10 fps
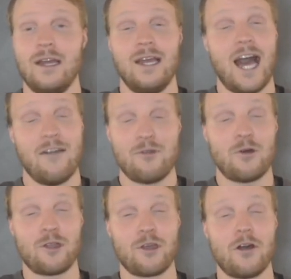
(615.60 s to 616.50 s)
I've been
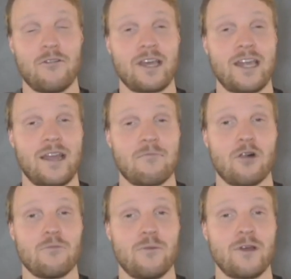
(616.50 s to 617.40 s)
holding off on getting
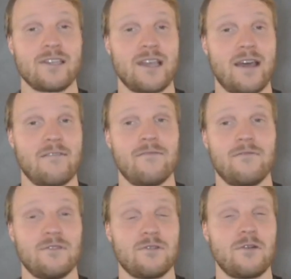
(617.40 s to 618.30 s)
Palmer because I've
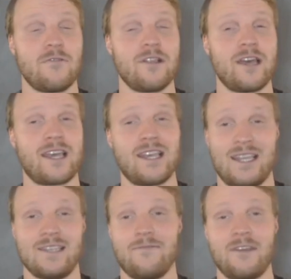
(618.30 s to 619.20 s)
sort of felt like
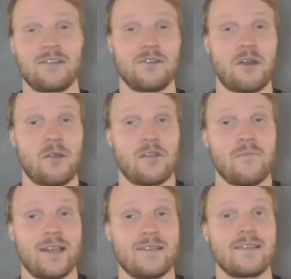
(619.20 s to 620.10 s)
his fixtures are not the
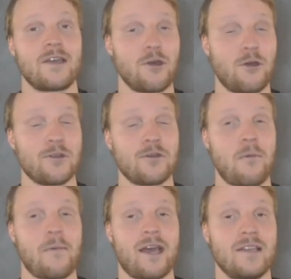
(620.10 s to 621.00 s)
best, and Kunku's coming
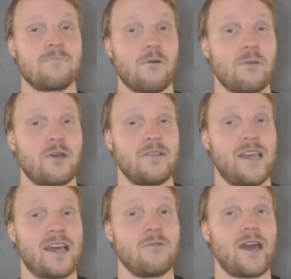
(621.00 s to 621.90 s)
back and is probably going to
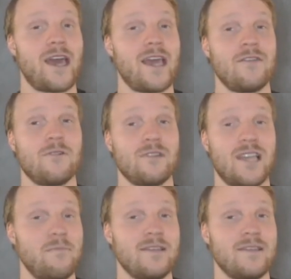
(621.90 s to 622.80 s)
take away either
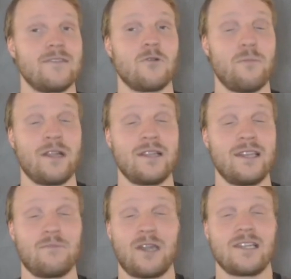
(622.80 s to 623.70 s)
set pieces or
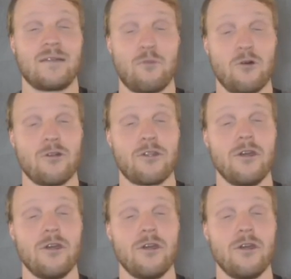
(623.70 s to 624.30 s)
penalties, potentially both.